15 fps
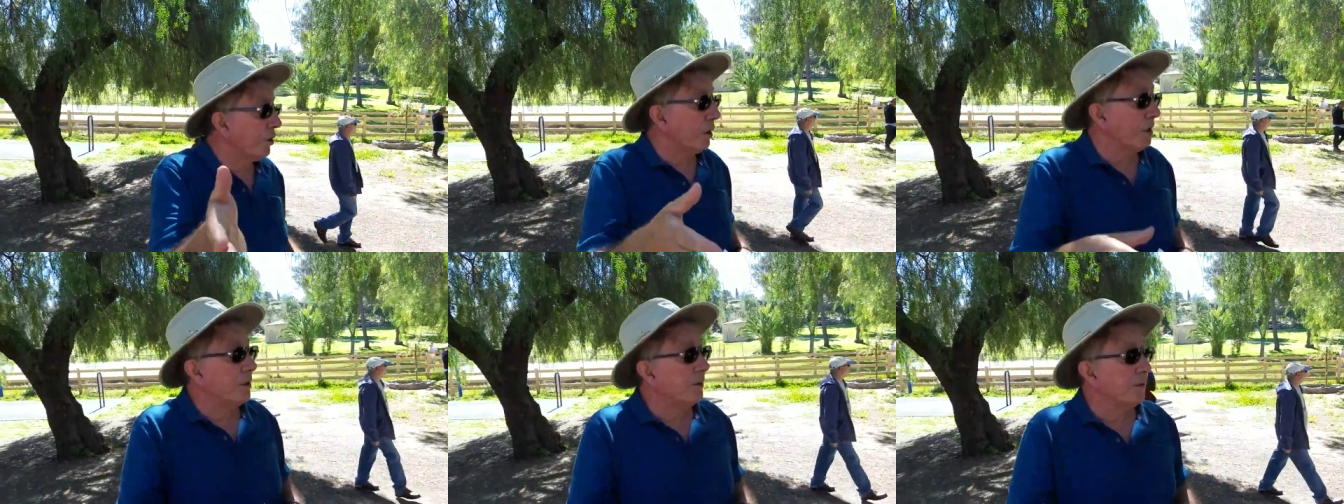me?
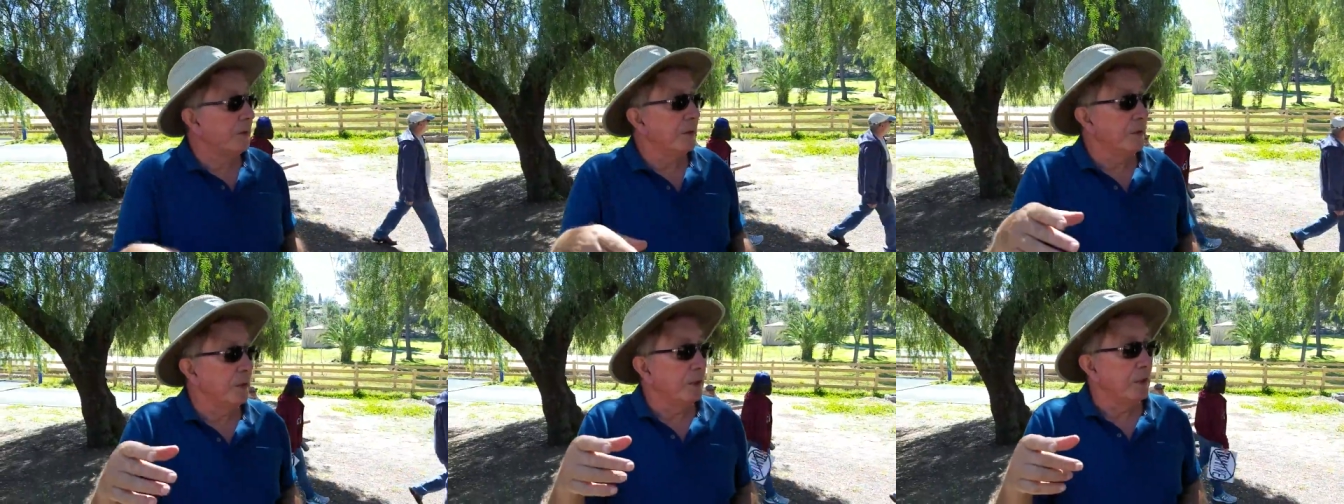
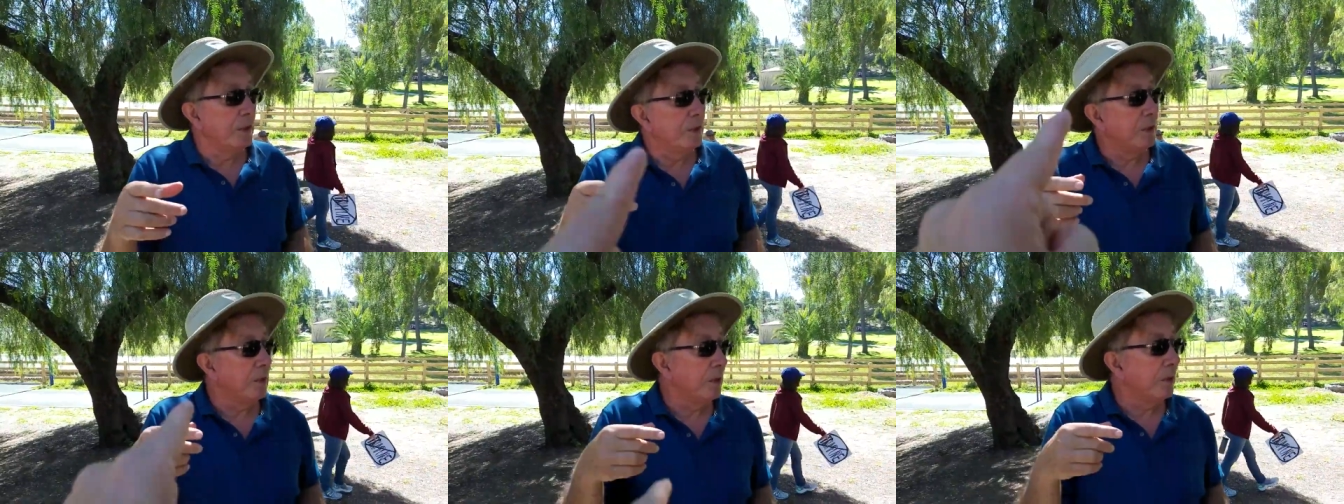
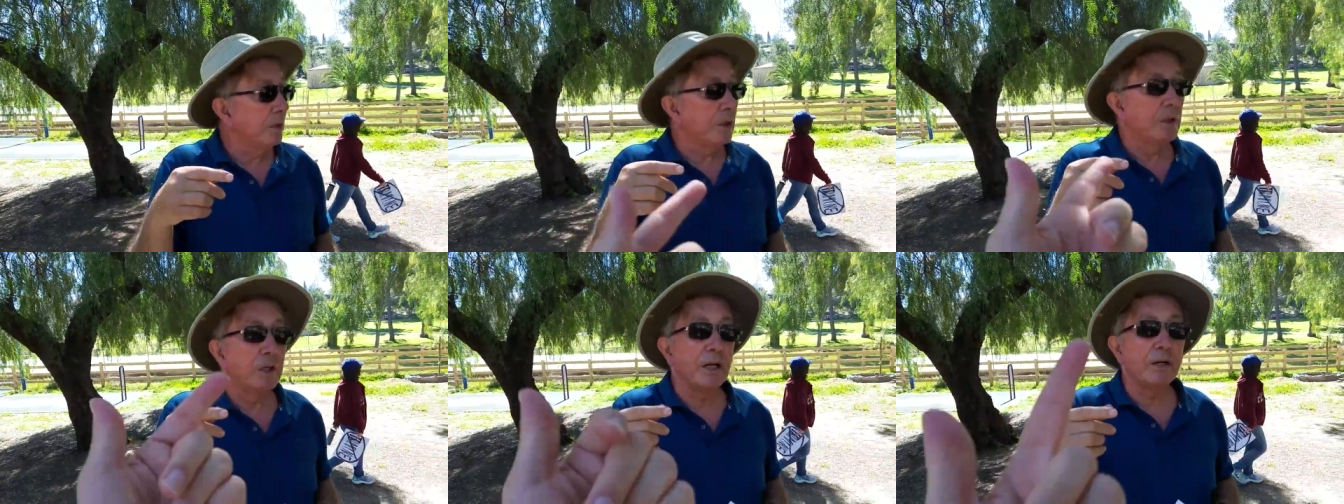You said
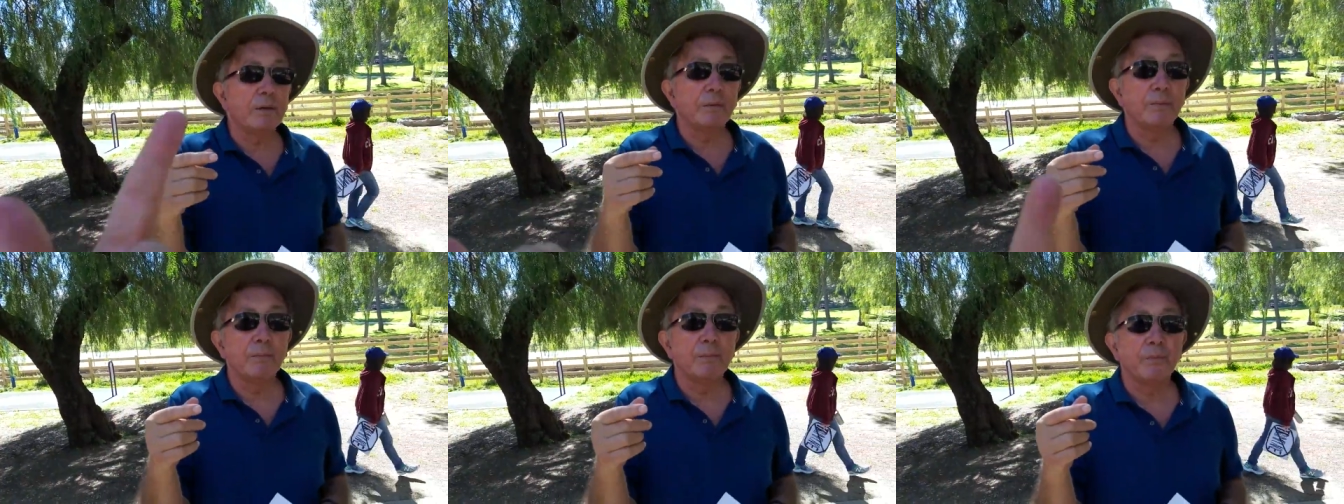it. Why are
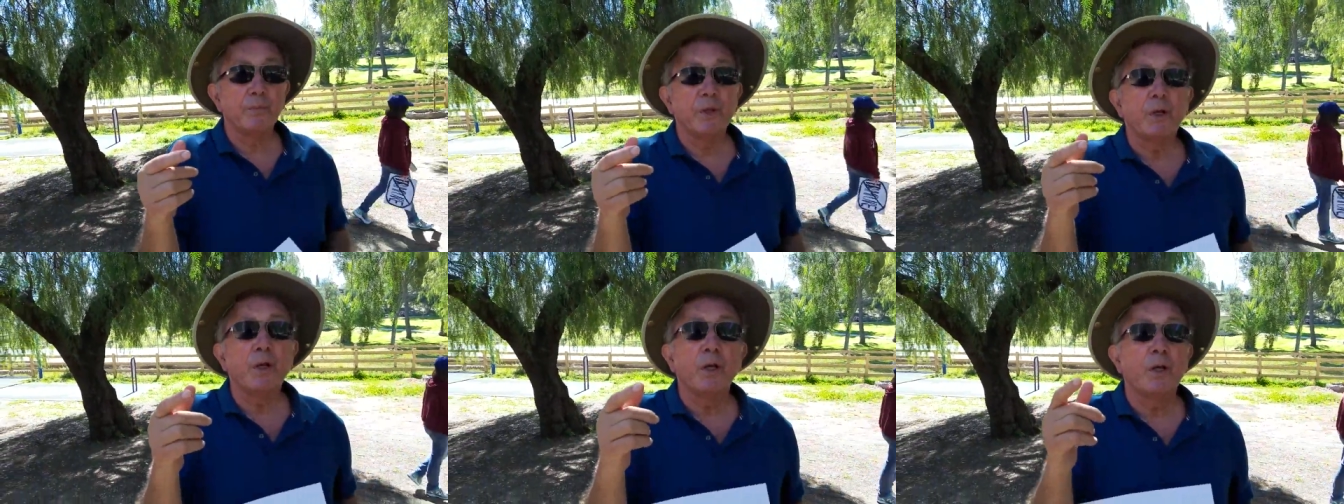you
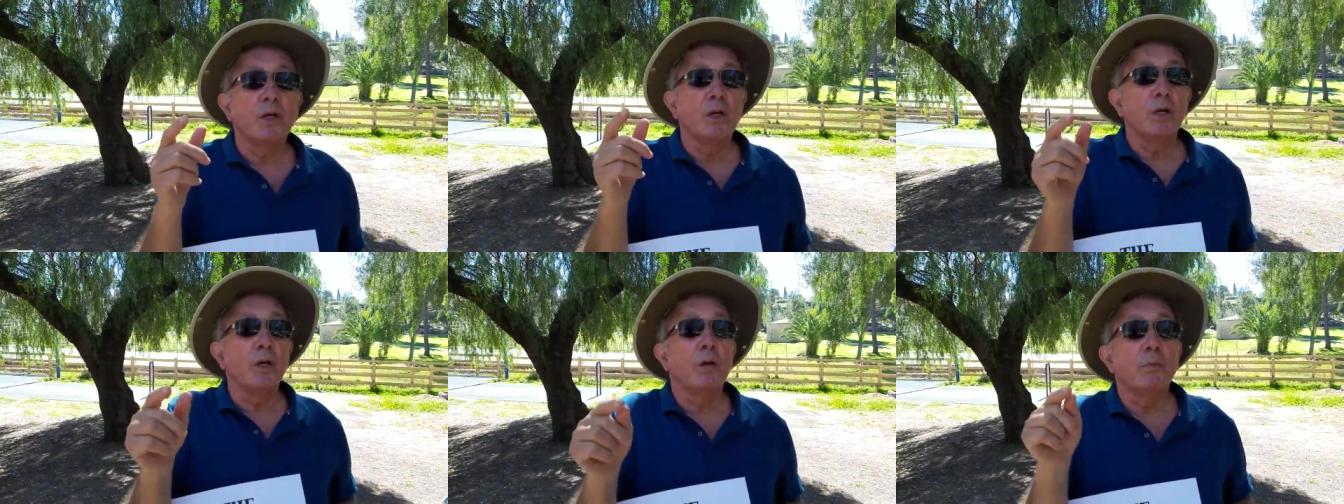shaming me?
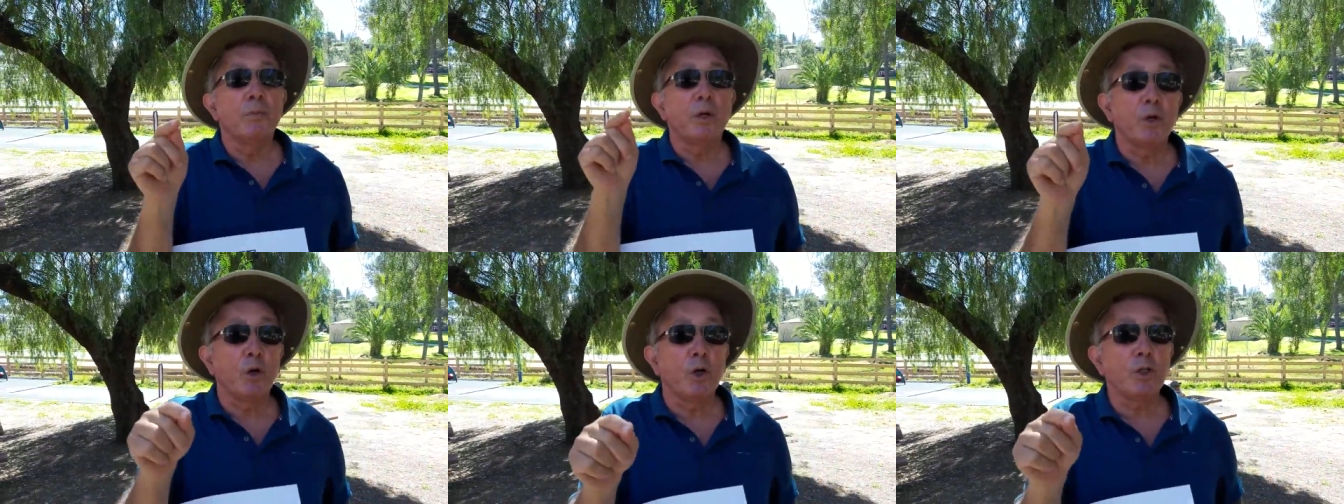
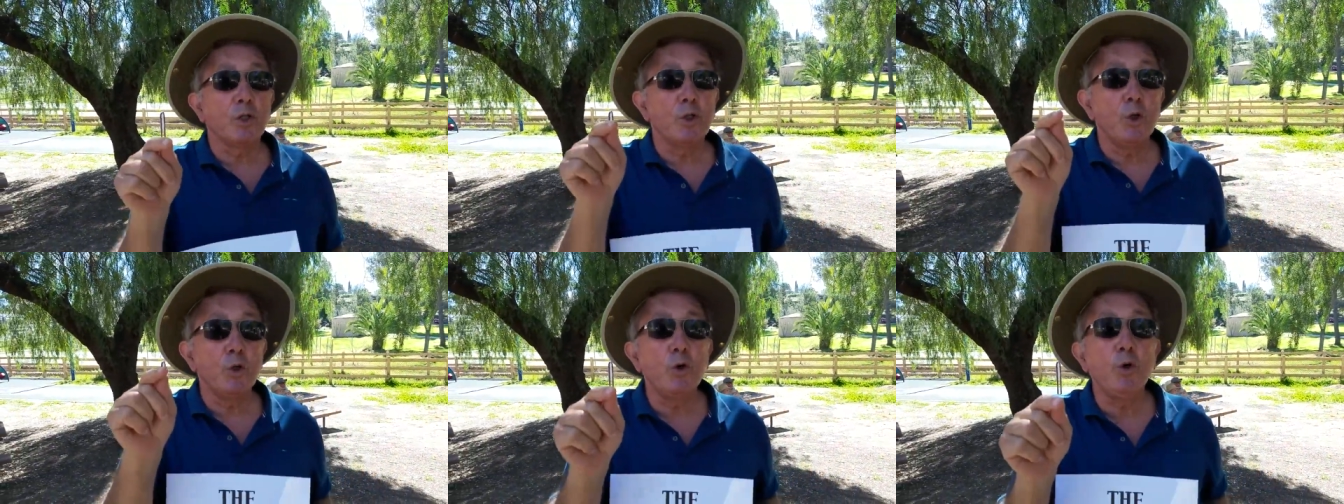Because
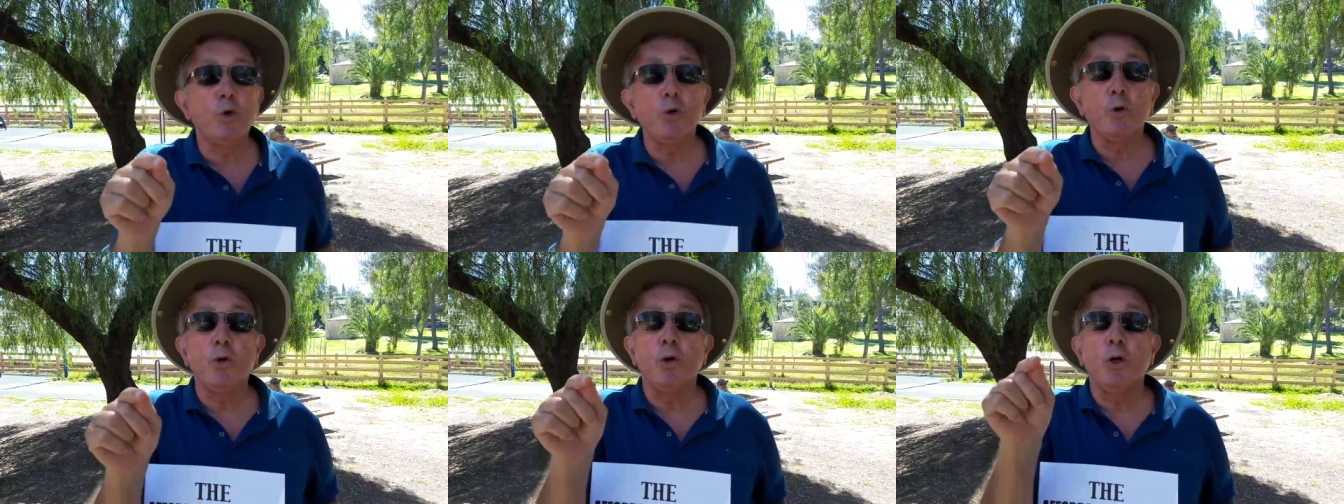
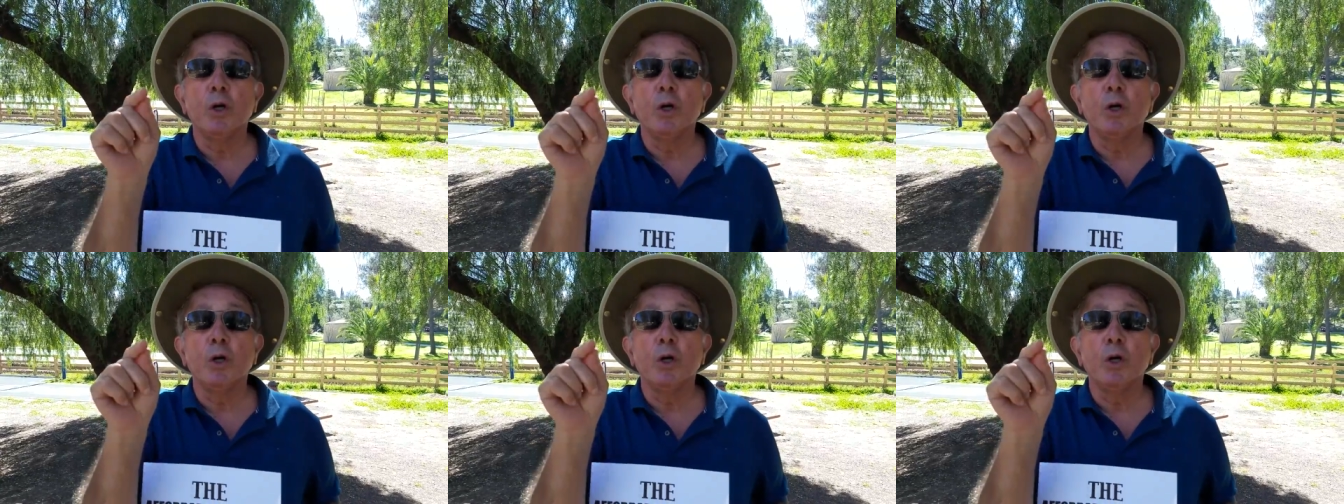you...